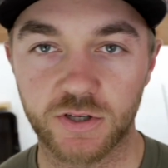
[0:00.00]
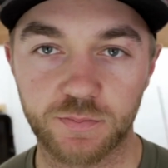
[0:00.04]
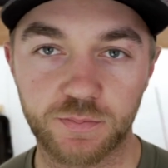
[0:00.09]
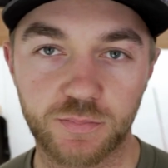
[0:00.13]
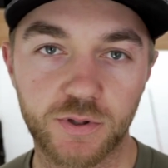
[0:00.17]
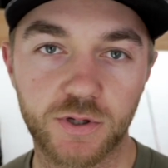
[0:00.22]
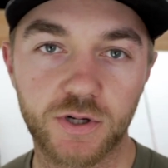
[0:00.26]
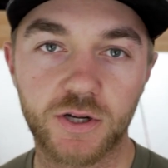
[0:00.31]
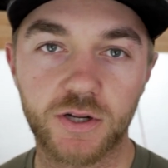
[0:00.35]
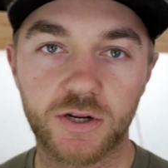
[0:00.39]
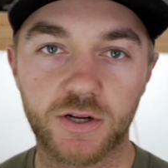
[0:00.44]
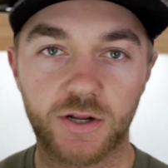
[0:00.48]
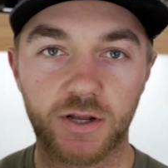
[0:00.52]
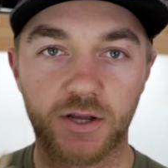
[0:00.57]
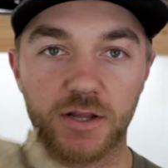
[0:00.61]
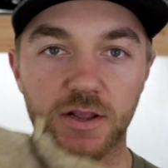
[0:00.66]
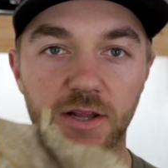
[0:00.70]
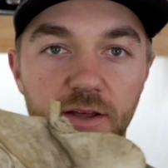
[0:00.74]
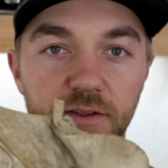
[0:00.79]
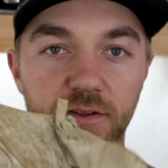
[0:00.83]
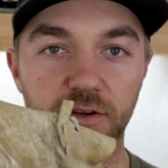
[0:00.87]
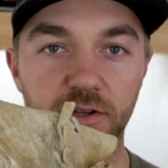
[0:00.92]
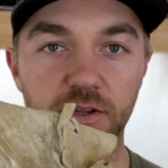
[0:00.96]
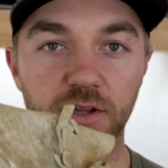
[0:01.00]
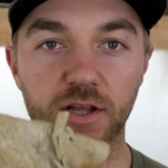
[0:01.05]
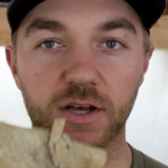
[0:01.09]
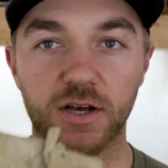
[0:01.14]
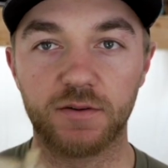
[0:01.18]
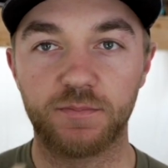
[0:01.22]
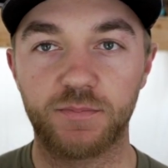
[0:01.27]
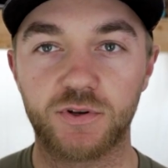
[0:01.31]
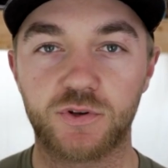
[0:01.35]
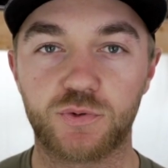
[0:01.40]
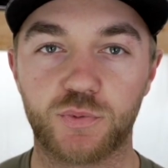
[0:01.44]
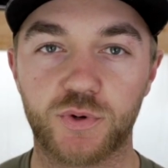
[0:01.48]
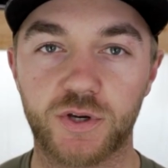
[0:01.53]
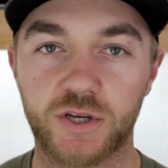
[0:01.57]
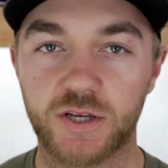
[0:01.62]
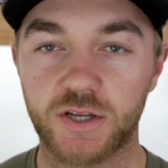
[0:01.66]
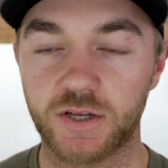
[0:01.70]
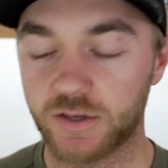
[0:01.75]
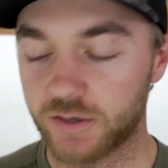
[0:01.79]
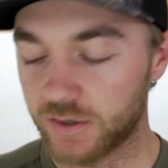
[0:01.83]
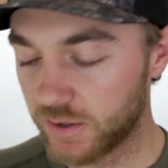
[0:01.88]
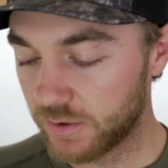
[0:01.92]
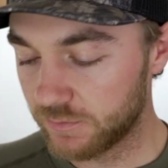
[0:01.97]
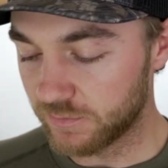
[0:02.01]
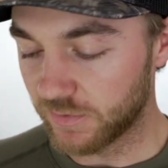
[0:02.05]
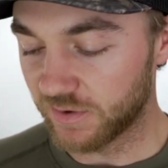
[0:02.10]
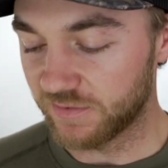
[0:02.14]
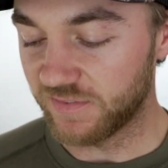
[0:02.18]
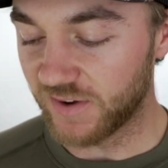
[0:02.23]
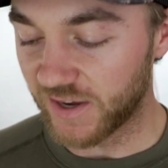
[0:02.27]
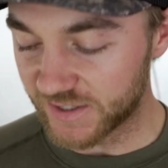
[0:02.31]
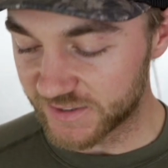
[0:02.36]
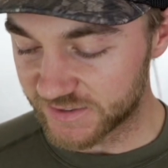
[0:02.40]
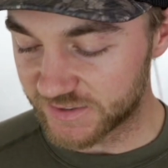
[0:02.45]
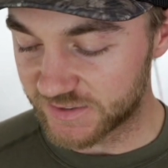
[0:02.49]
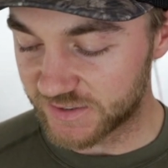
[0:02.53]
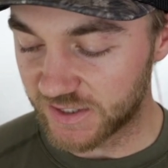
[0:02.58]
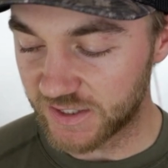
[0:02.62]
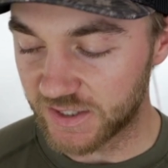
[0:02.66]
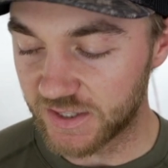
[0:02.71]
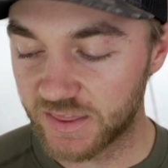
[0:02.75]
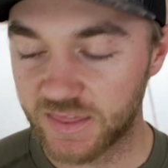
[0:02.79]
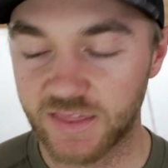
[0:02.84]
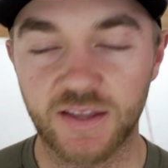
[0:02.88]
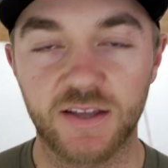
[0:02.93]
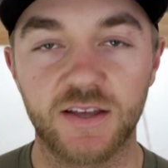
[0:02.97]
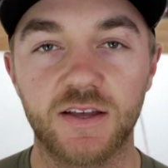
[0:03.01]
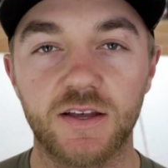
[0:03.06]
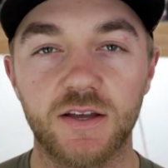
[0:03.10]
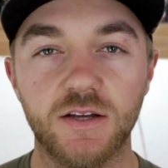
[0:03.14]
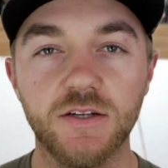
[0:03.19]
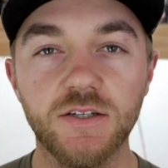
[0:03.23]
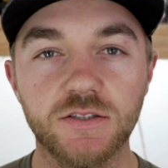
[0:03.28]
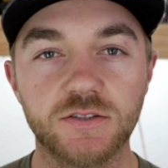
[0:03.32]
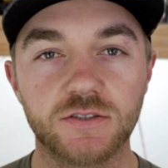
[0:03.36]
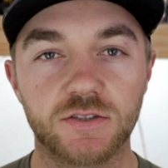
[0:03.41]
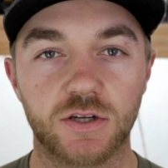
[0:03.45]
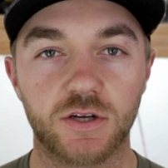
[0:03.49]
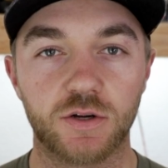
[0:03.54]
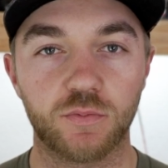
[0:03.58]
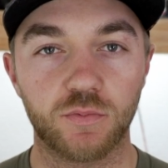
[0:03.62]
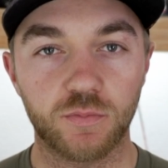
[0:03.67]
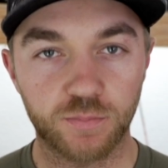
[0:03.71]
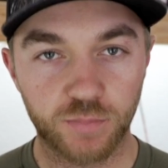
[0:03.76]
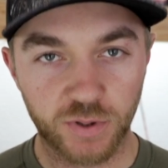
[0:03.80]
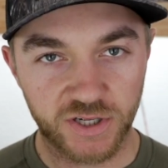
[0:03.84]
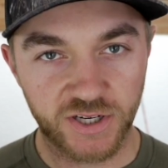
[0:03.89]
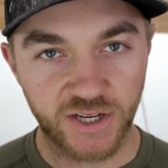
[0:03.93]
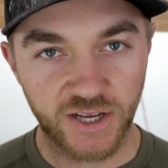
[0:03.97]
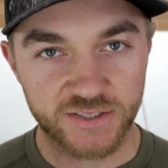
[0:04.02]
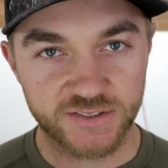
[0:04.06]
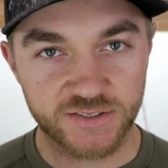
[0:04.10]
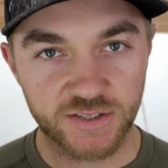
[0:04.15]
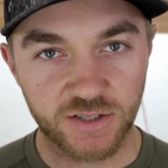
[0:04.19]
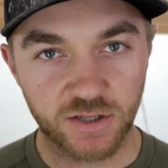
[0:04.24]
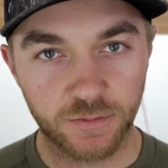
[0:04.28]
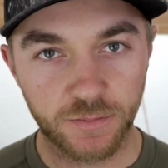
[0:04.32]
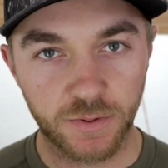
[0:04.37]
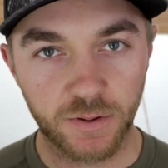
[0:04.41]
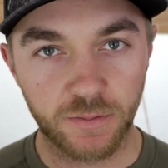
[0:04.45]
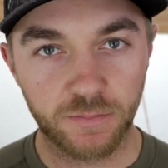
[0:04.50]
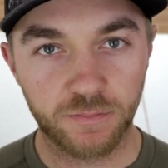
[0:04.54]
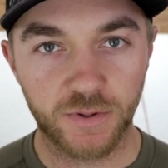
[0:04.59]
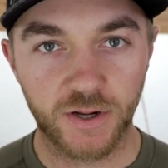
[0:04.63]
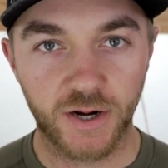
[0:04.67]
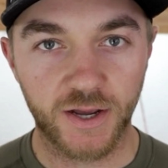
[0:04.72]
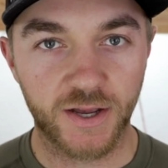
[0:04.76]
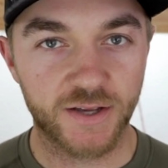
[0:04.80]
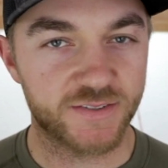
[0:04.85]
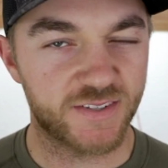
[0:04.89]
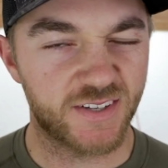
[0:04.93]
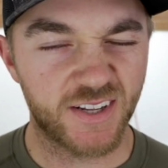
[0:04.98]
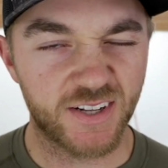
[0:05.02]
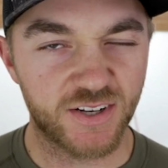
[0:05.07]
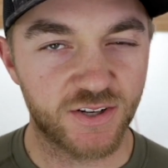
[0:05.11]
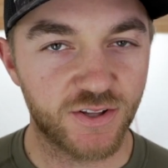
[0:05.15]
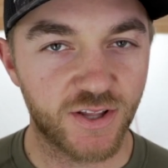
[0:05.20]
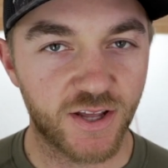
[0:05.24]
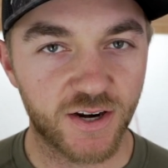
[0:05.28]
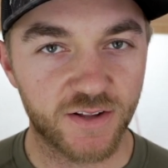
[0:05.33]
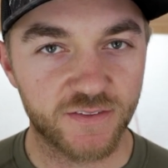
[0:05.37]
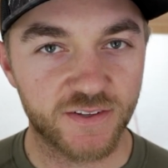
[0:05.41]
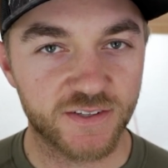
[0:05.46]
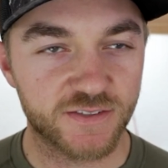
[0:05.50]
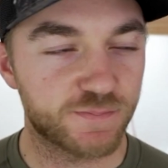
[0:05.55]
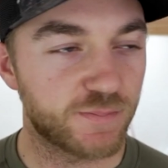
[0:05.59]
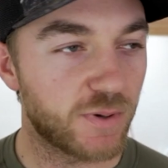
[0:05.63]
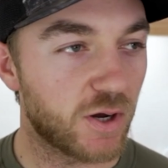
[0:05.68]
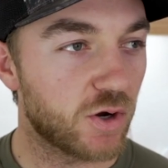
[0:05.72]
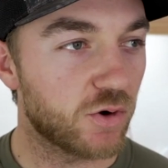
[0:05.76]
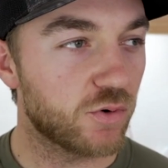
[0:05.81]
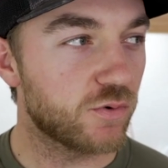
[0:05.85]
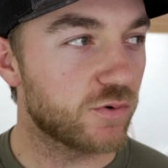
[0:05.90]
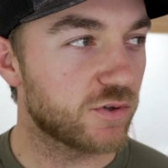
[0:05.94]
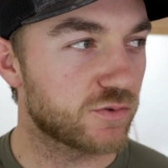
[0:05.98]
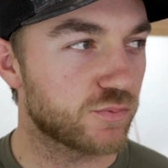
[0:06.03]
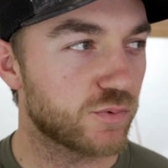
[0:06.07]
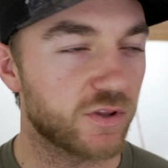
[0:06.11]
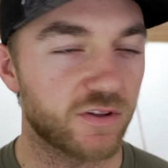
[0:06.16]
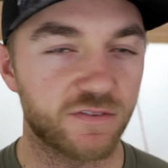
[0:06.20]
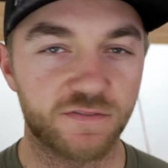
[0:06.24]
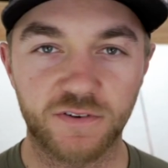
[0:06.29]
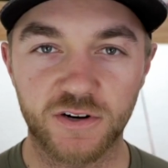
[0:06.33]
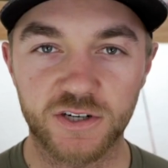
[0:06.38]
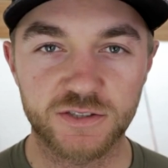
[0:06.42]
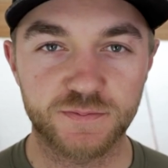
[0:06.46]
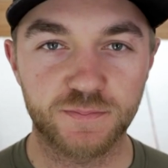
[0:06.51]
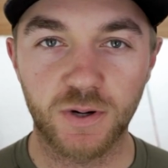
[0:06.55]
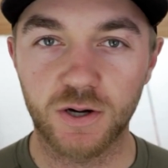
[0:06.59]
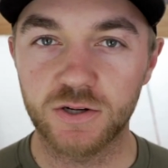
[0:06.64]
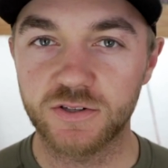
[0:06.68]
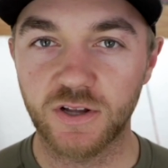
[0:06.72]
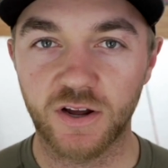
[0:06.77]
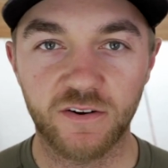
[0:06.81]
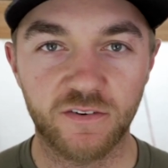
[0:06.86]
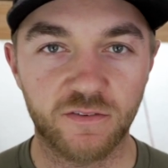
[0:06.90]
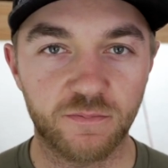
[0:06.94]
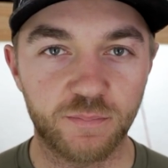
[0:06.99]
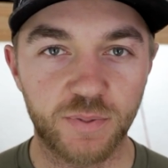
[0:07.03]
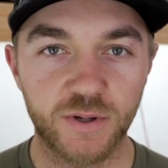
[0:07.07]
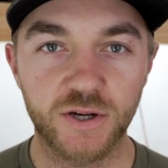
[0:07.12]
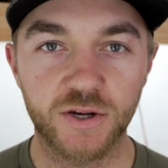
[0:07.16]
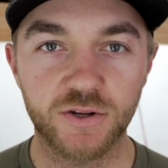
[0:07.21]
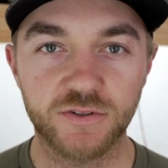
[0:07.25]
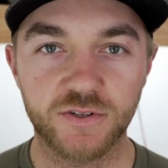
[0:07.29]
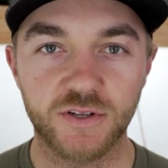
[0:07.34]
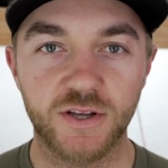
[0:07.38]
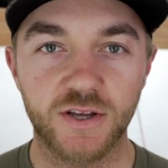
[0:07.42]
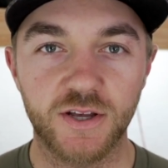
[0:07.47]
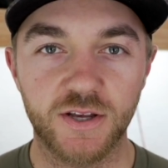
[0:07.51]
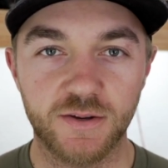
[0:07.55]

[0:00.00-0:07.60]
put a leather glove between my vise teeth so it protects it a little bit, but I guess I didn't do that on this bow. This is one of the first bows I ever built.